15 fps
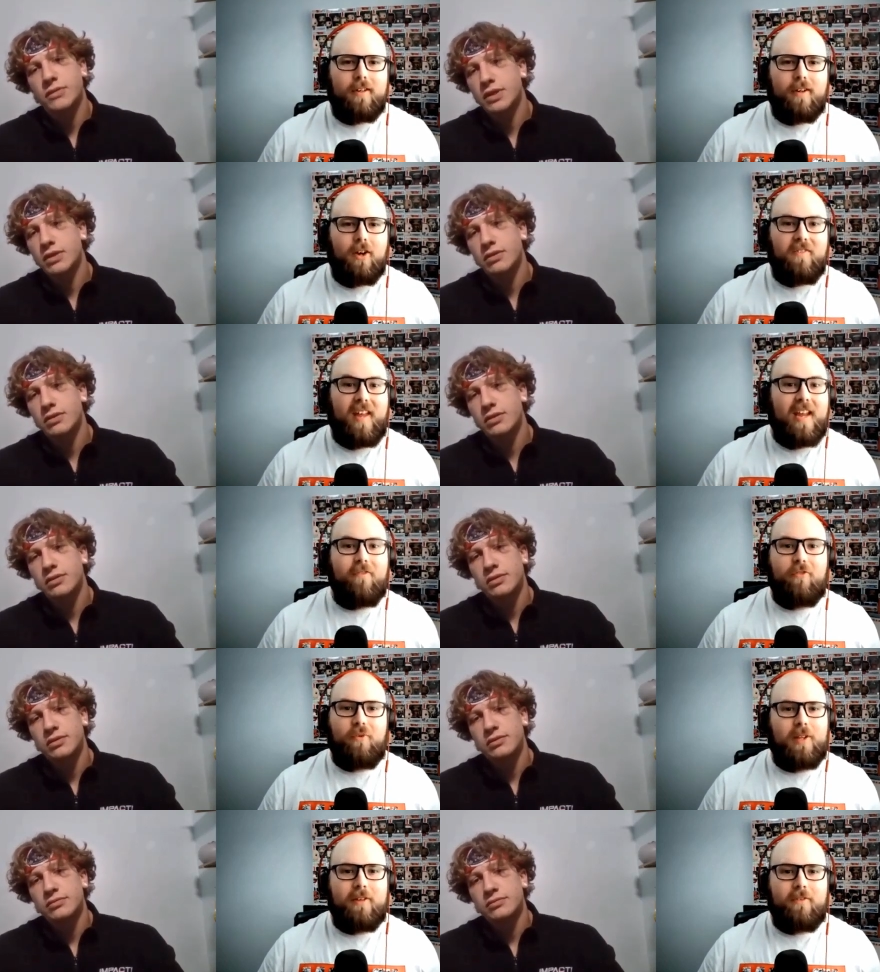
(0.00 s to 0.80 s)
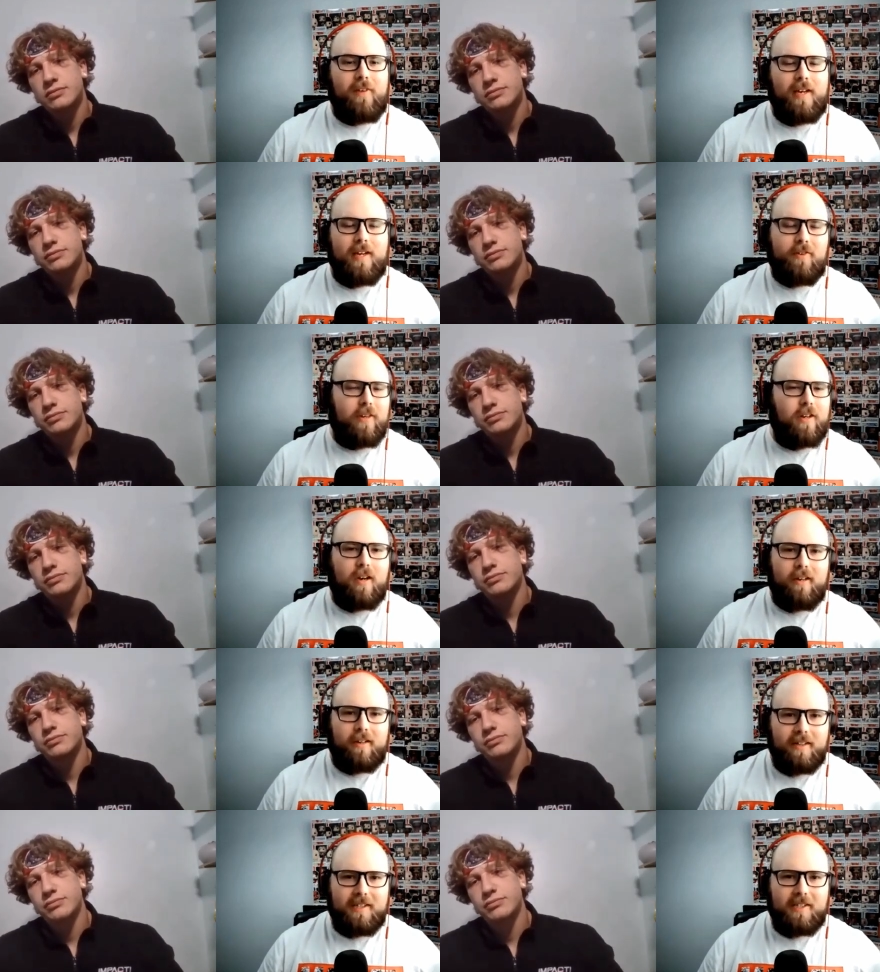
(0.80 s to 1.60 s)
Speaker 1: Of everyone they face,
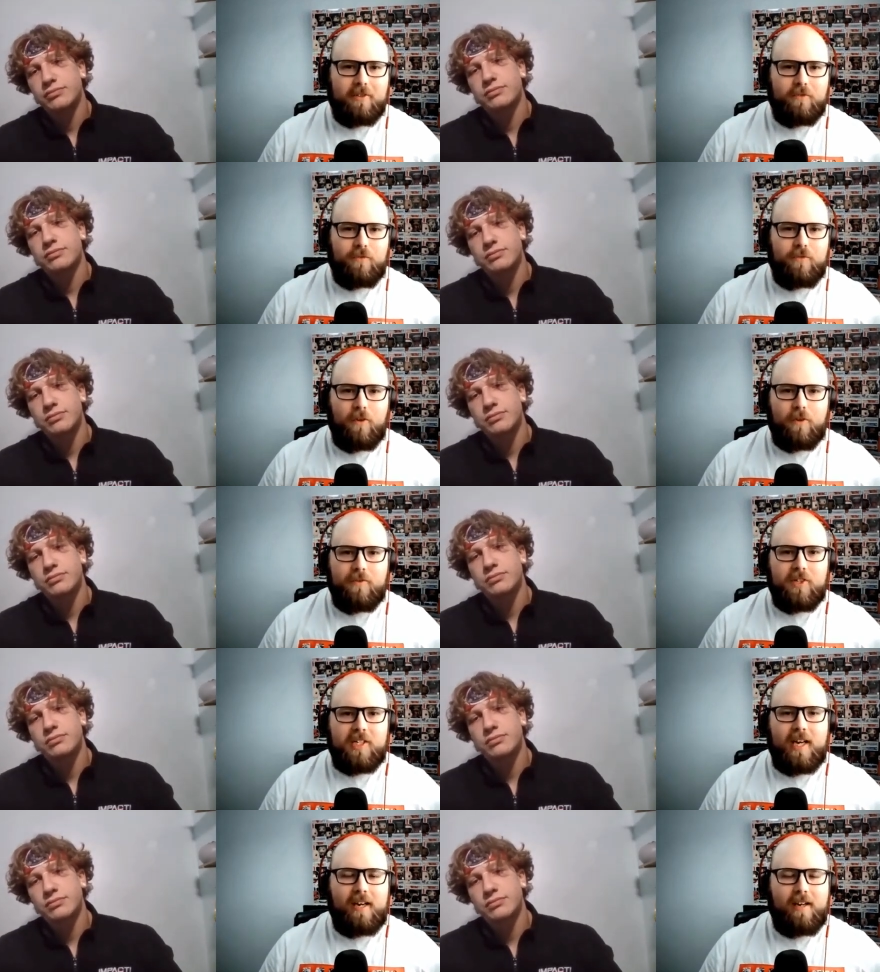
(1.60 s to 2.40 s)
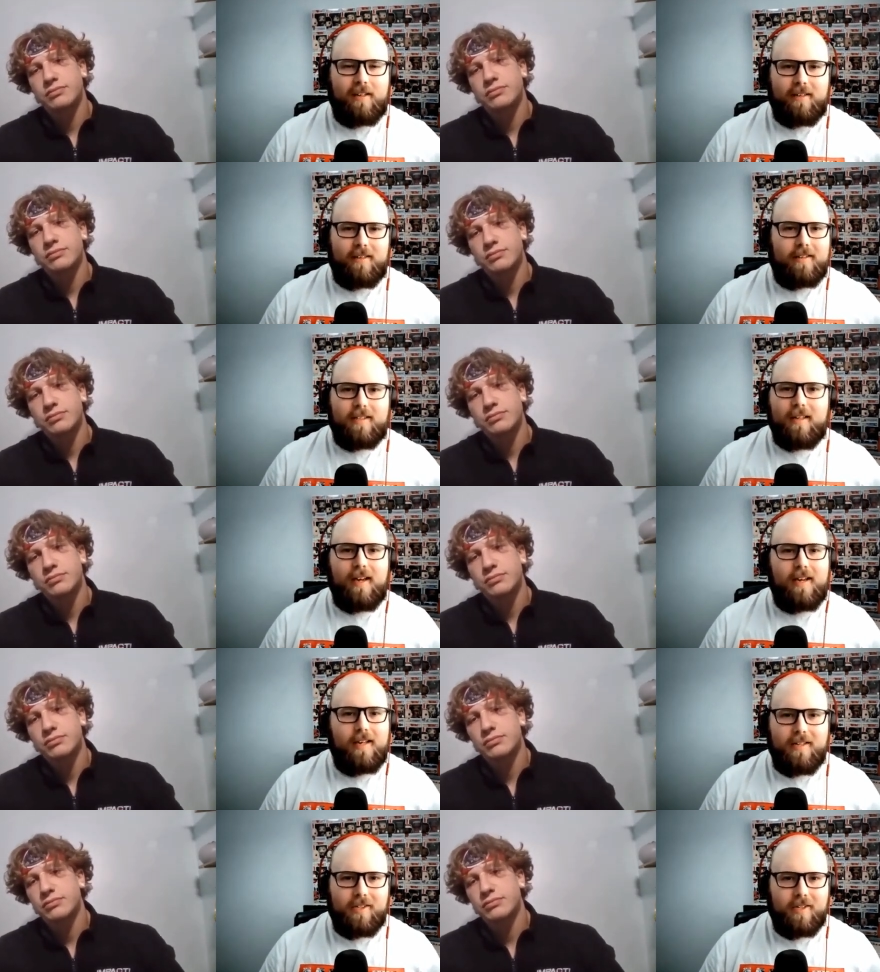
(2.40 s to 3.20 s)
regardless of, of style and
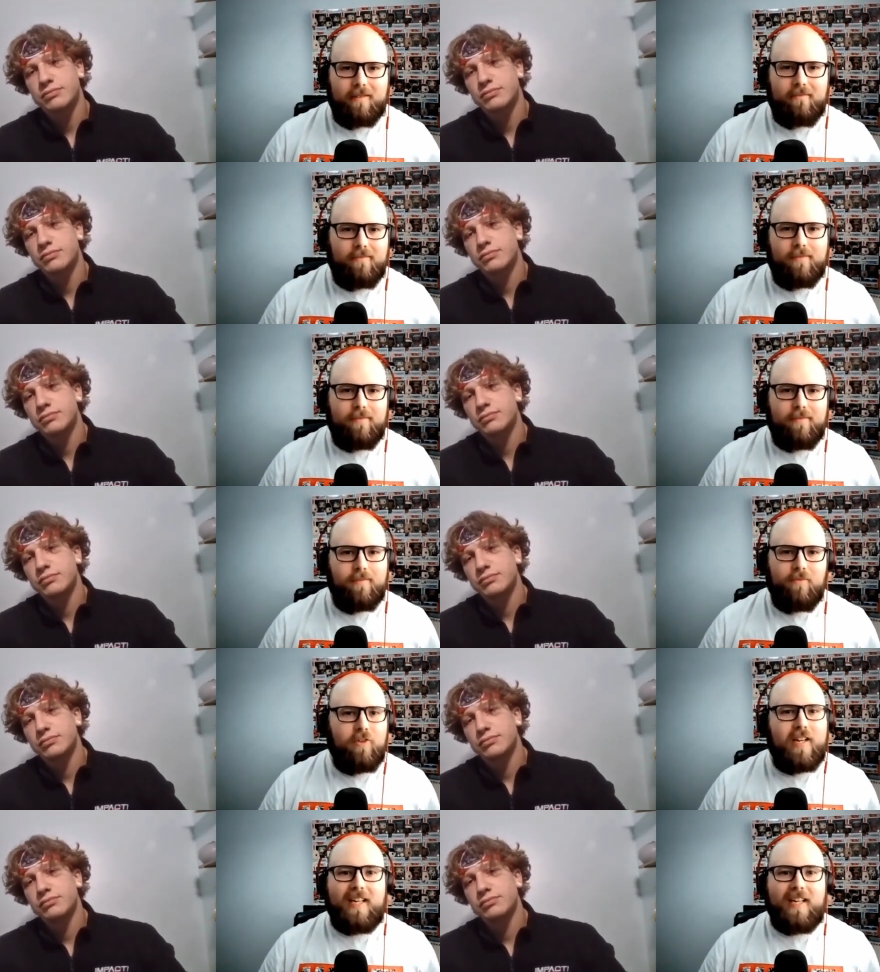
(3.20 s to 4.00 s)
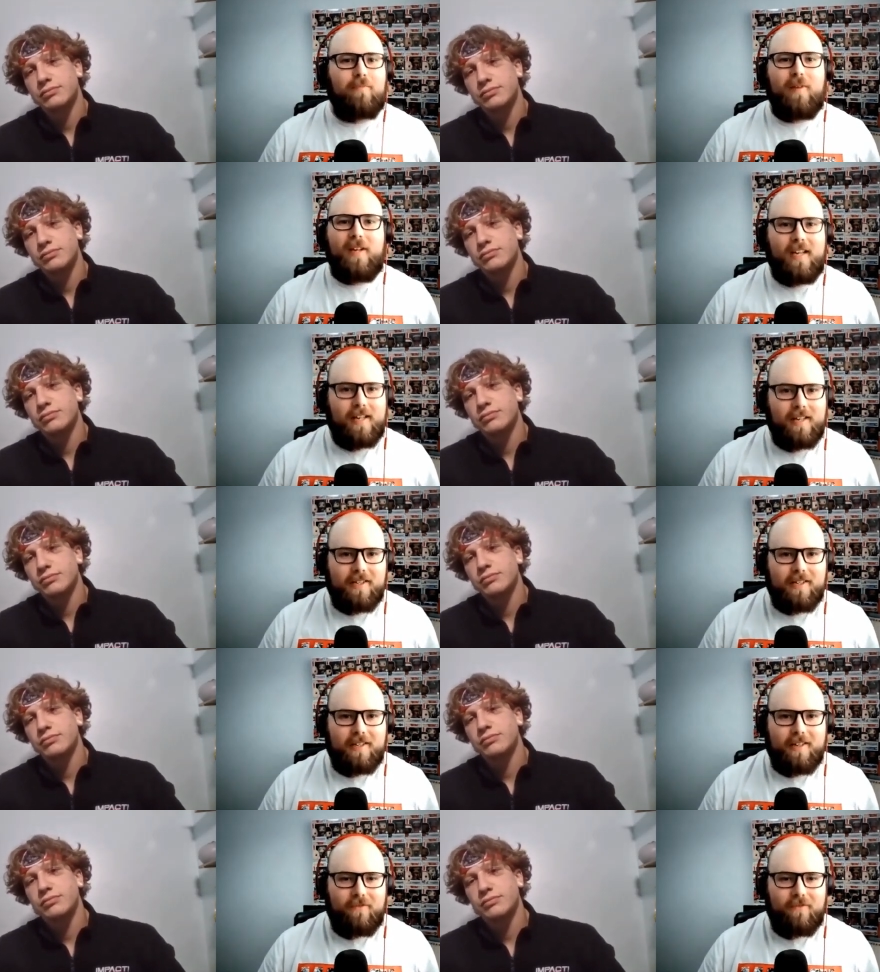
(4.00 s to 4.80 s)
size and
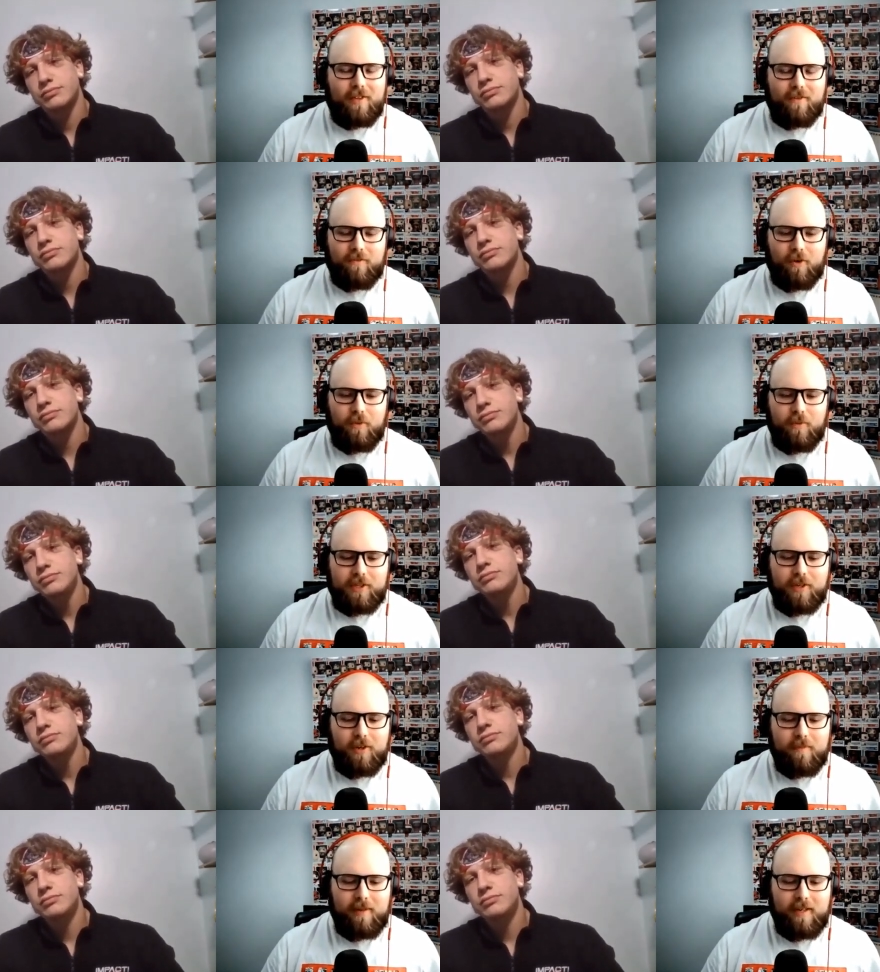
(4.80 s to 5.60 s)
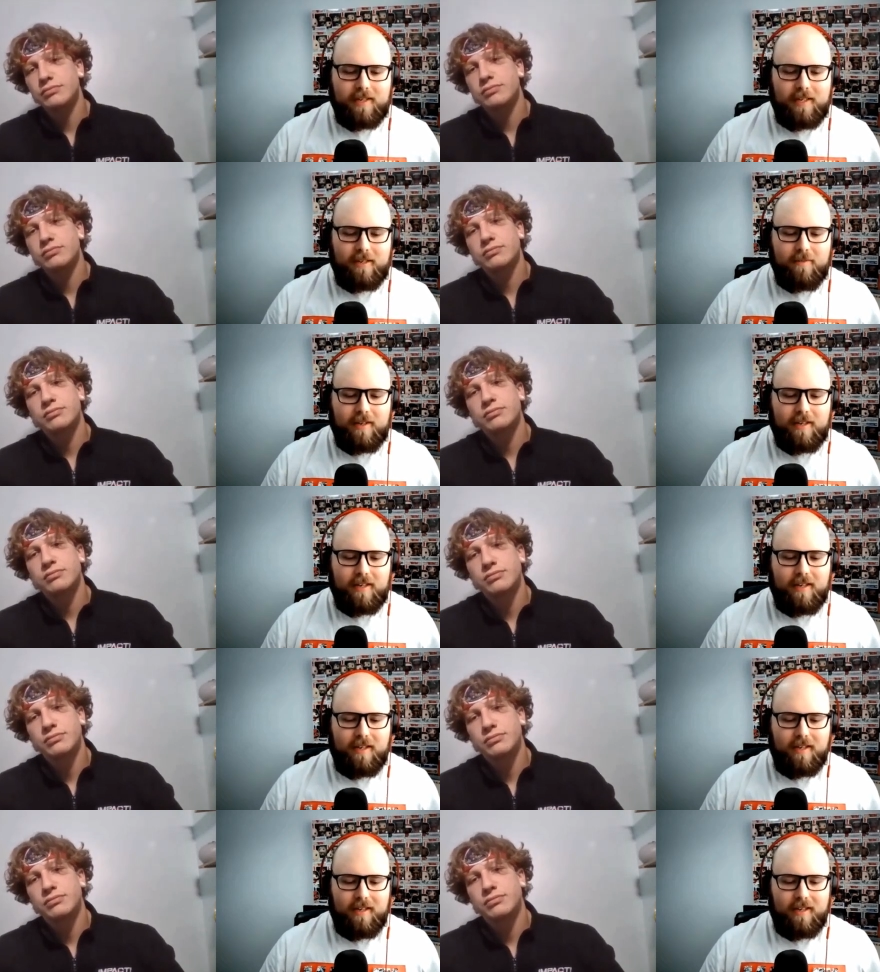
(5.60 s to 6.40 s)
experience. They've, they've always got to be a team that,
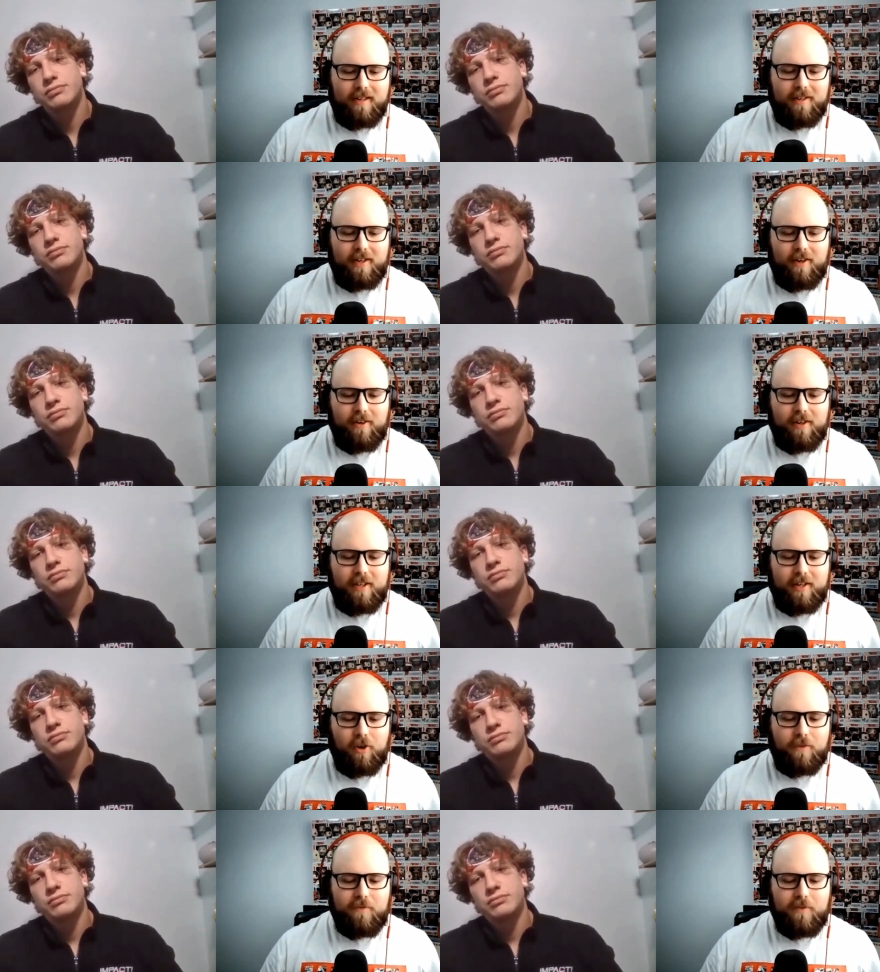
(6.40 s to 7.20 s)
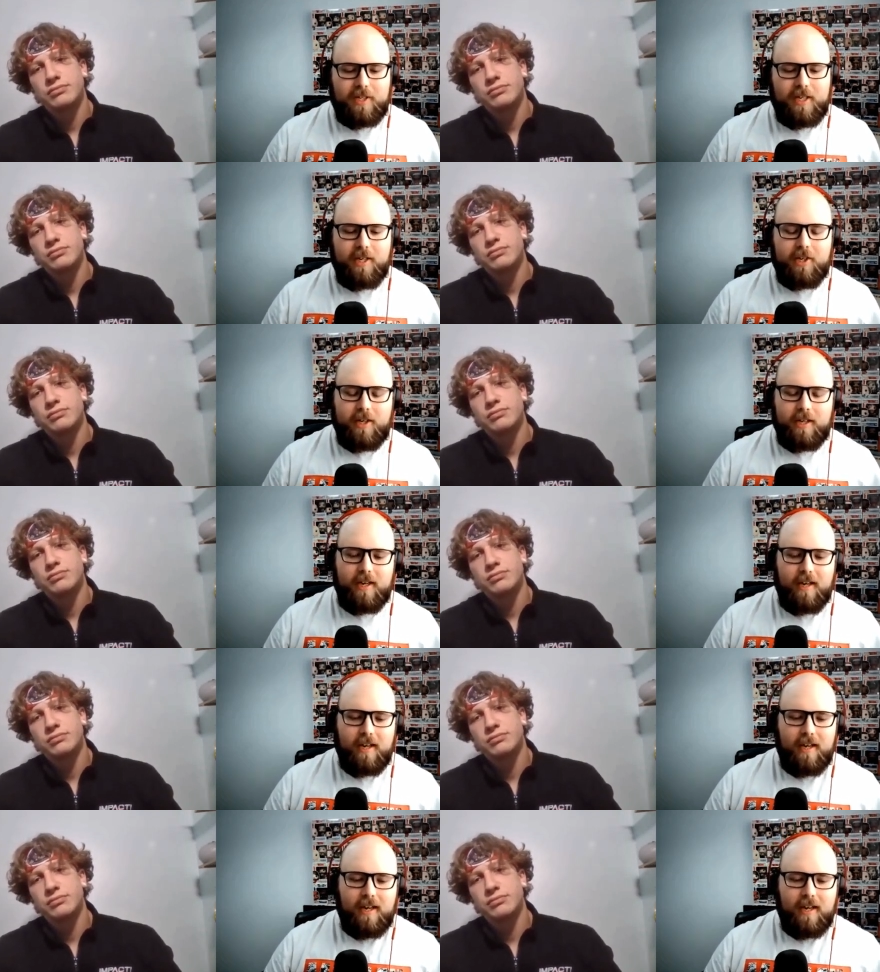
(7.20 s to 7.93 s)
that are in the conversation.